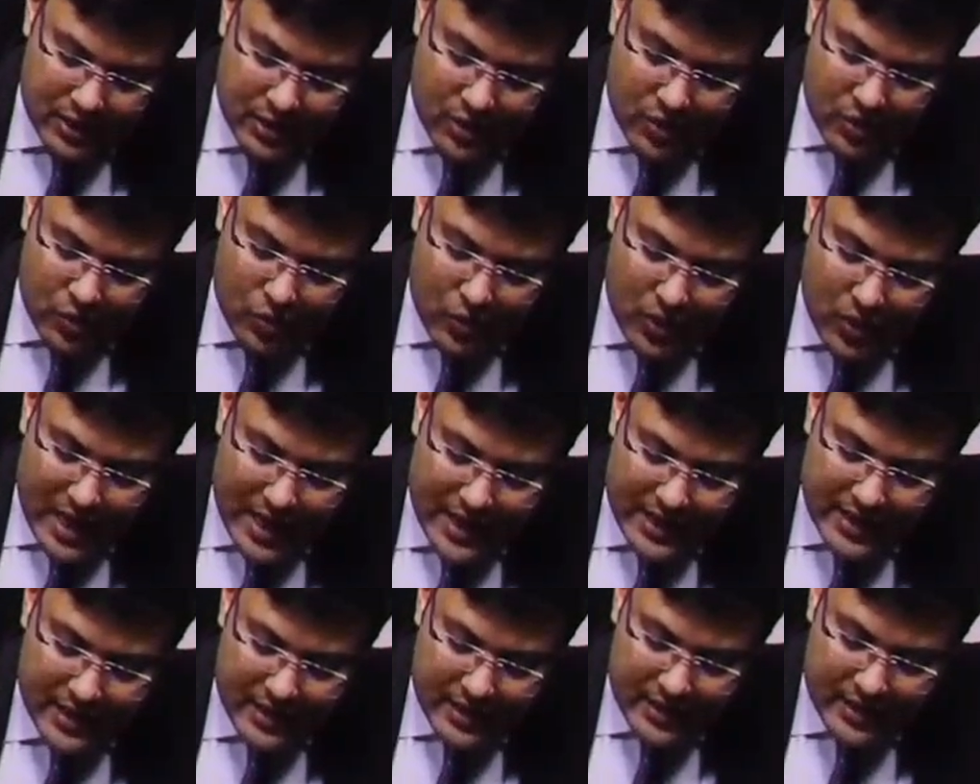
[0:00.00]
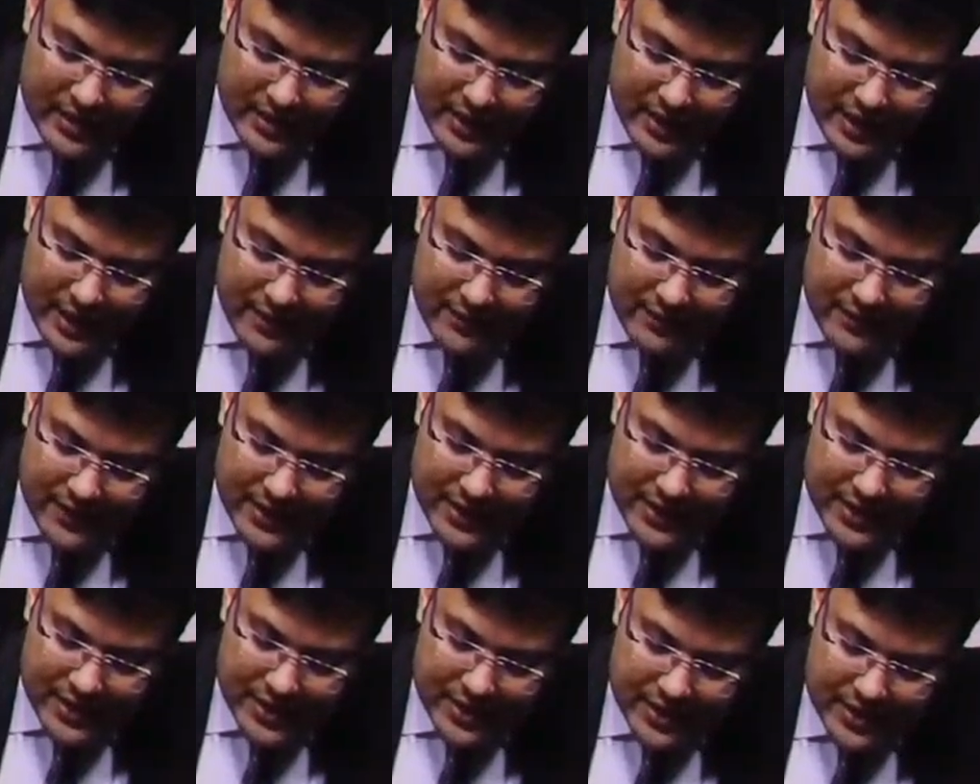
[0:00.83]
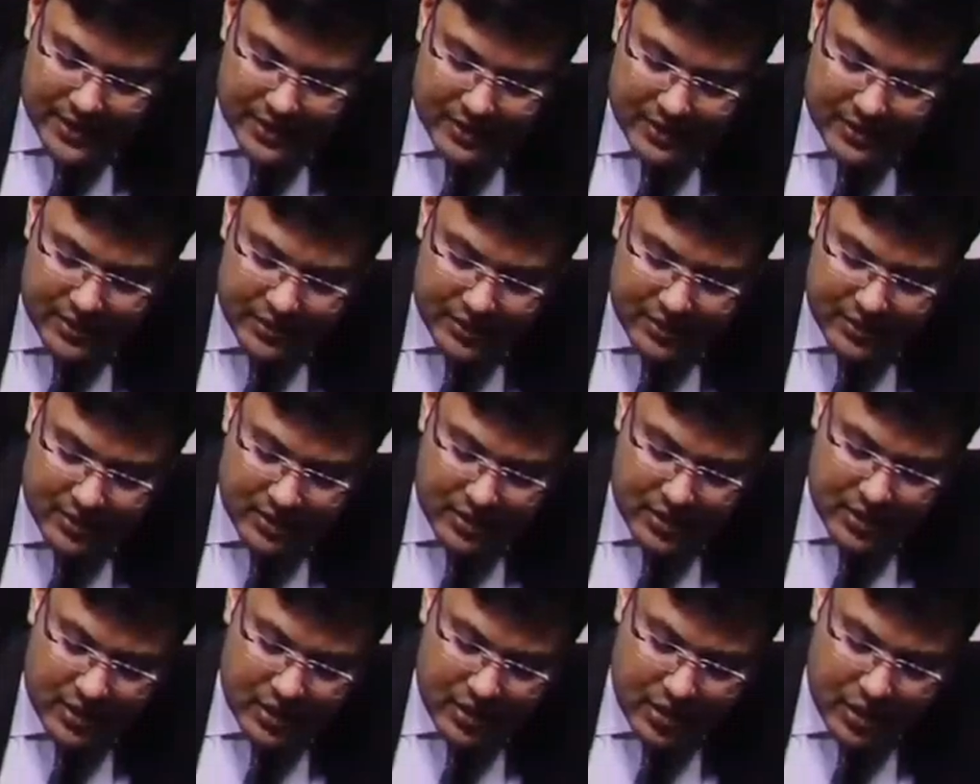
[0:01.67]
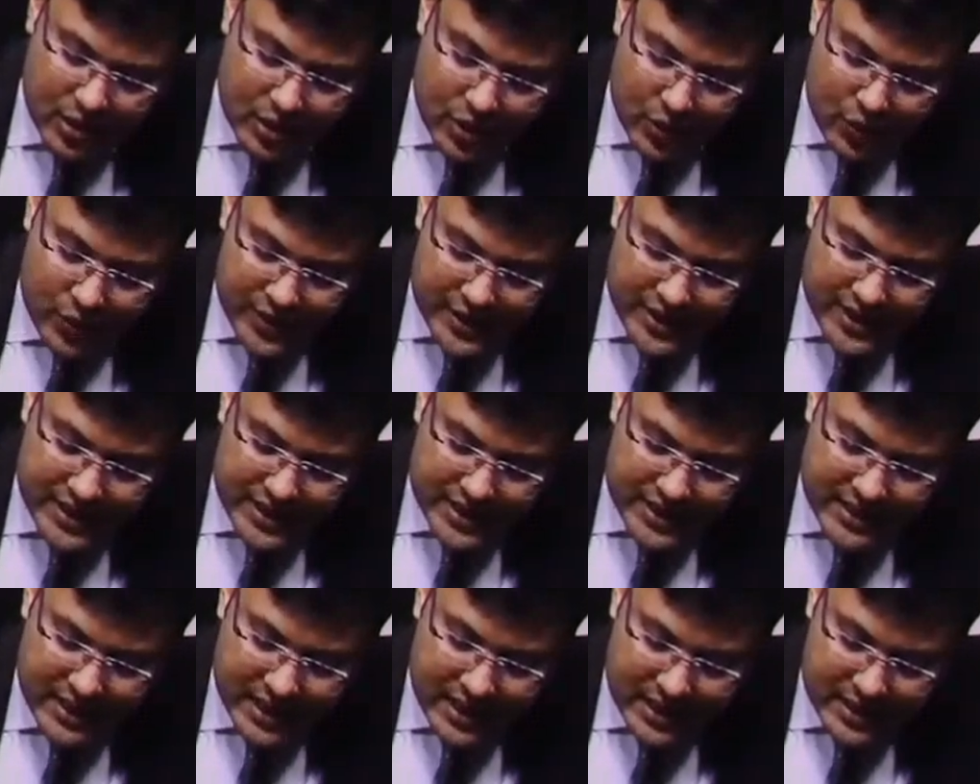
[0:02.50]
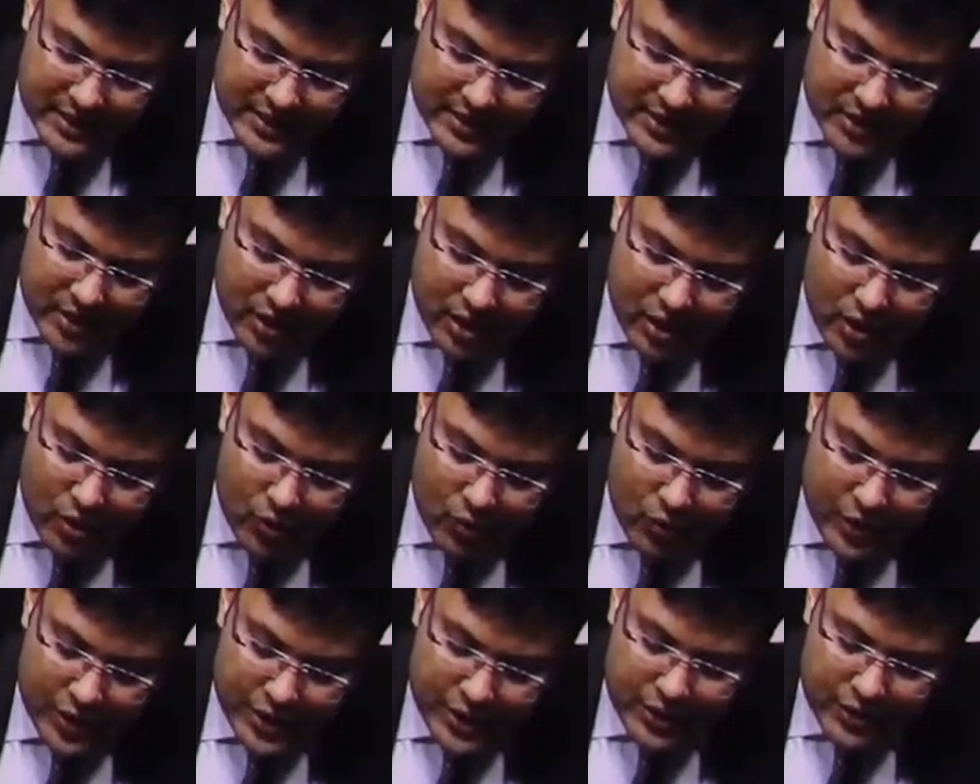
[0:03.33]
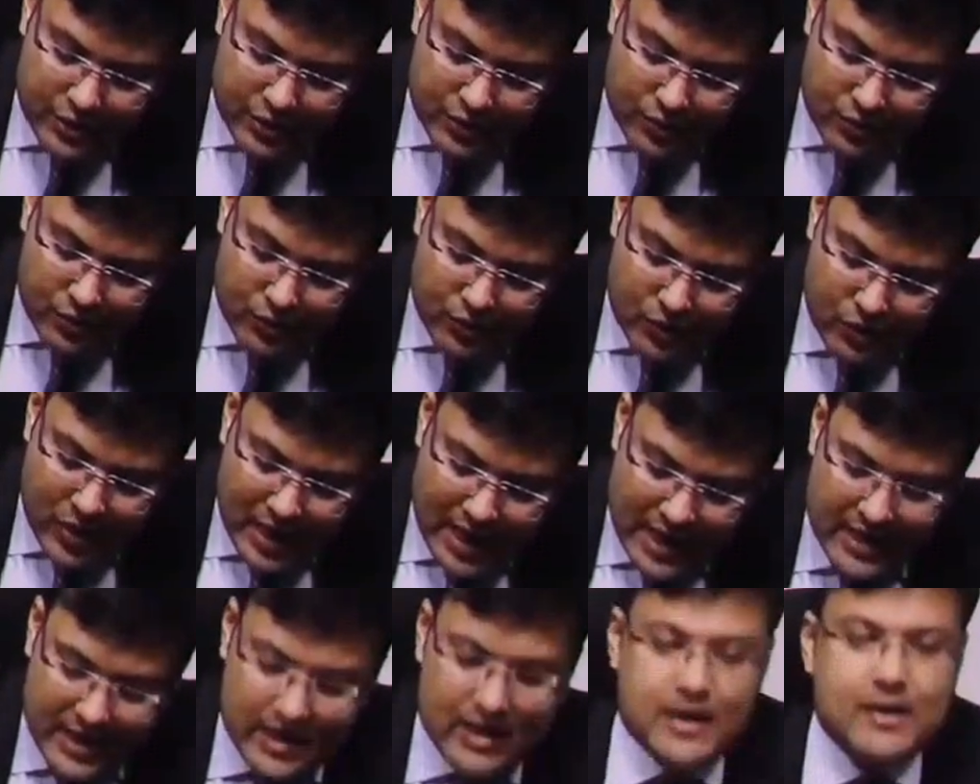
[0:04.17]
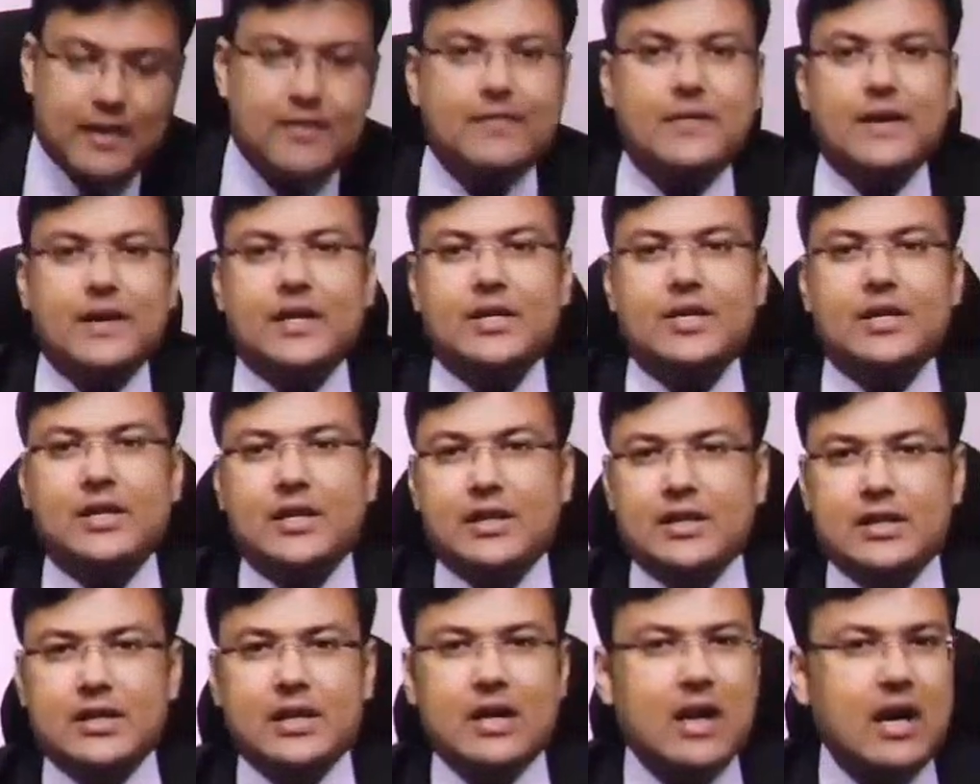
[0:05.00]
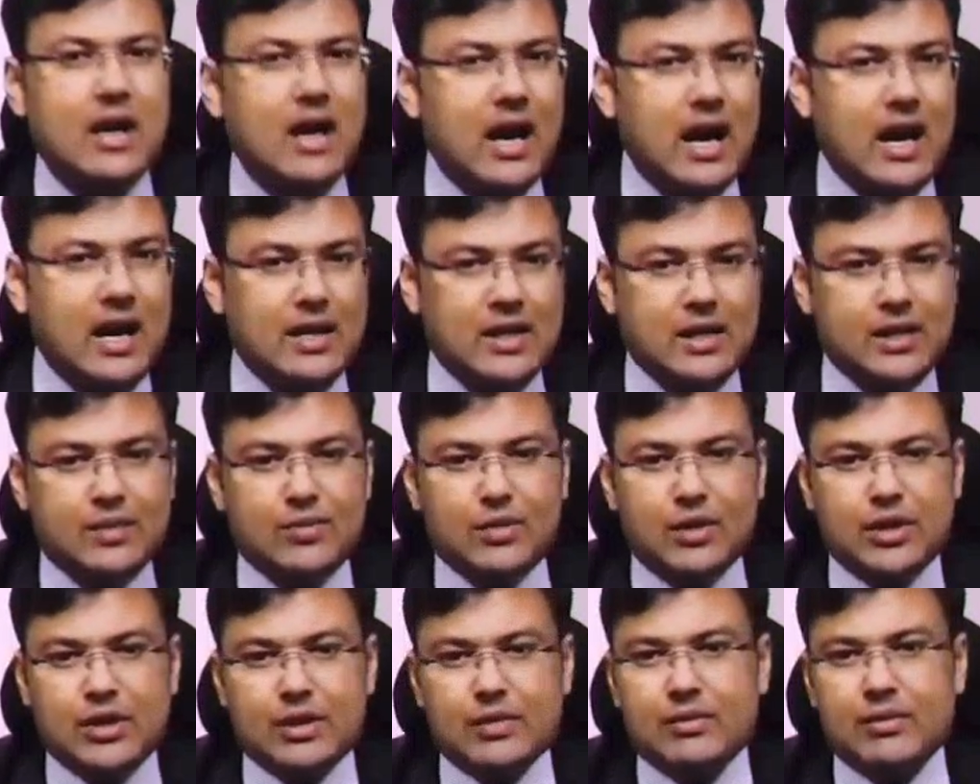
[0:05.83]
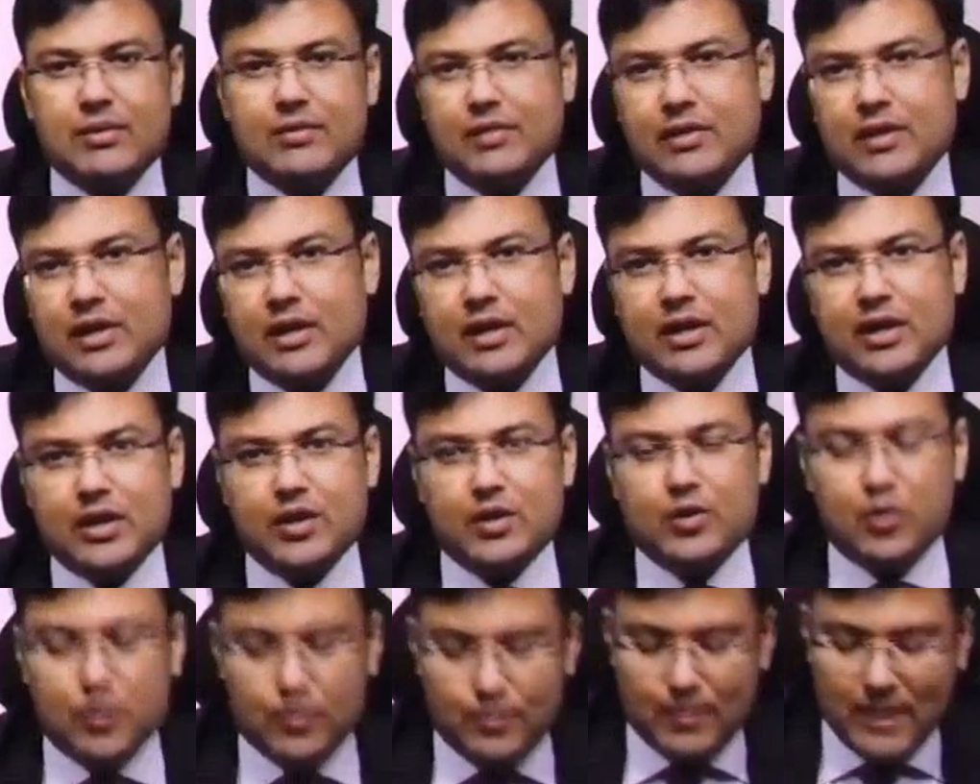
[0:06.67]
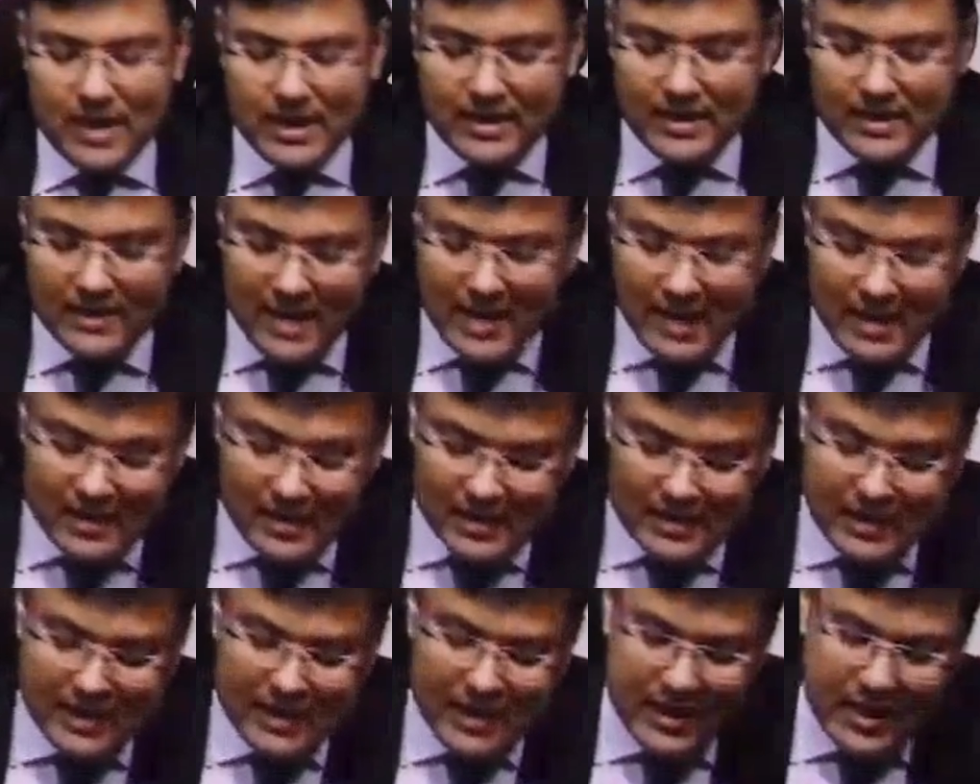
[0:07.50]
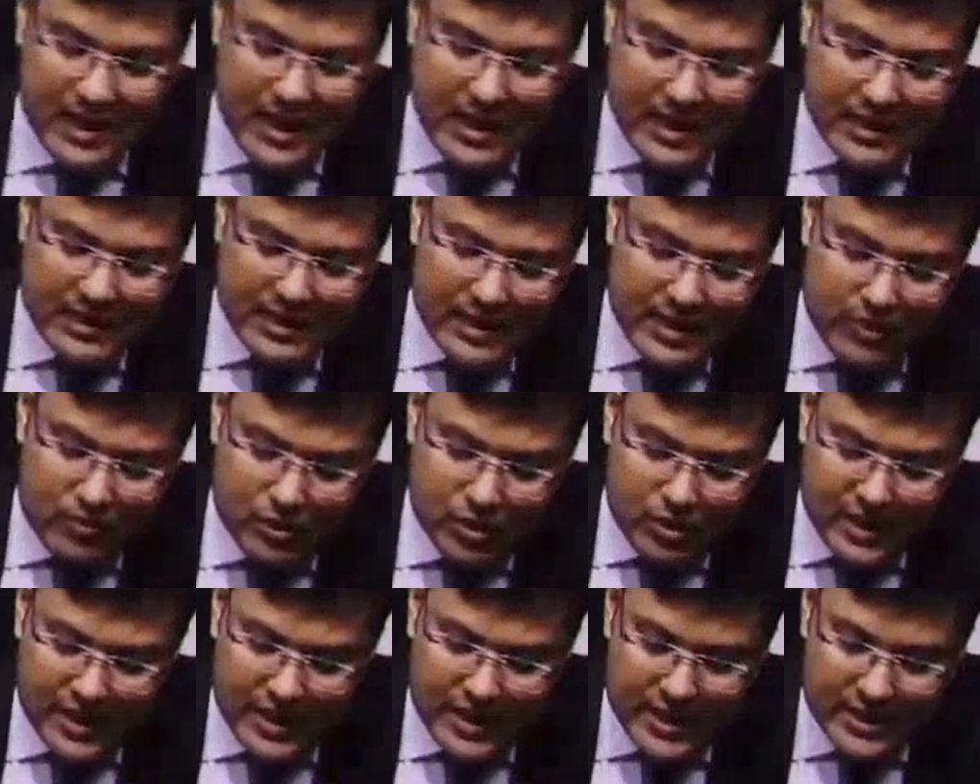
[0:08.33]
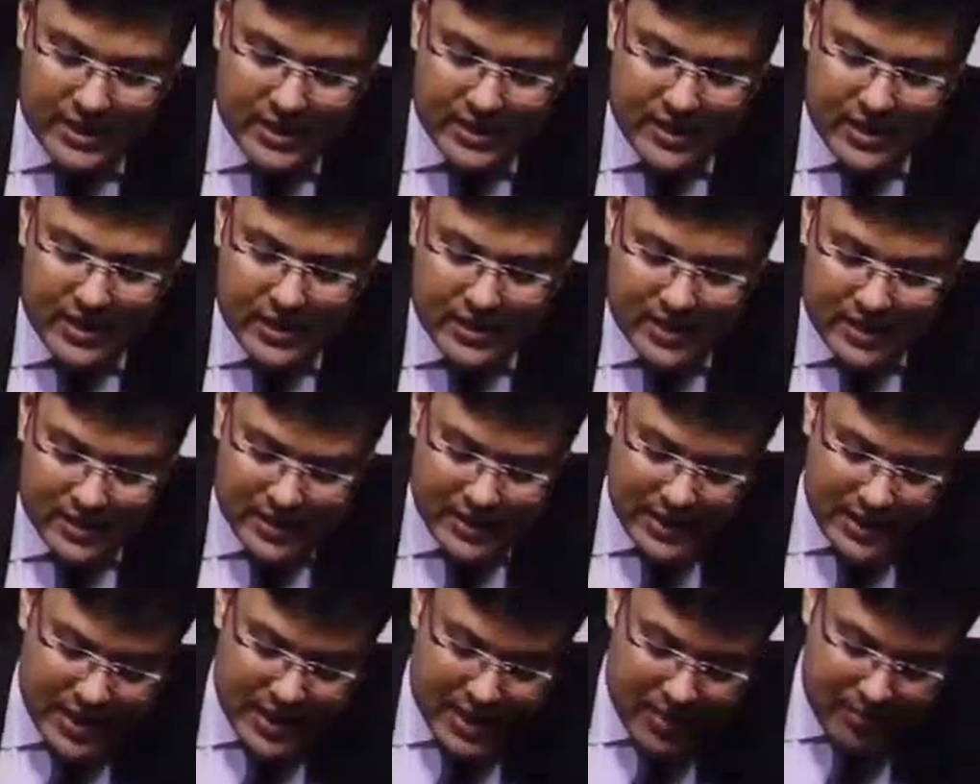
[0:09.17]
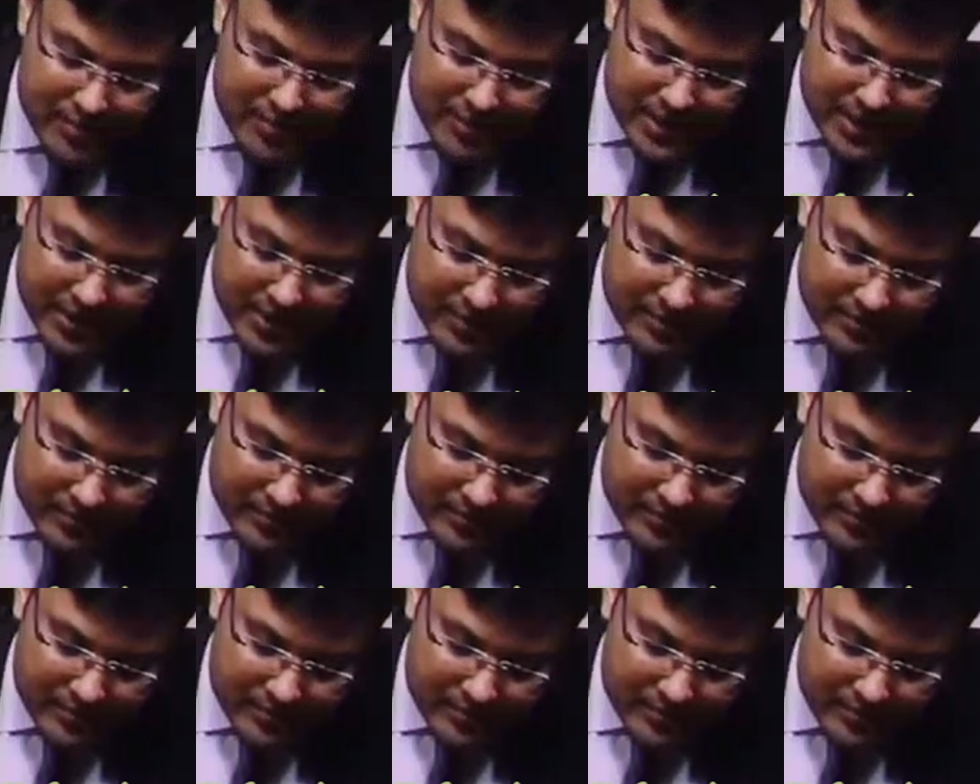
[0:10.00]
viral infections. Question is asked, which viral infections are responsible for acute pancreatitis? And the mnemonic is CME.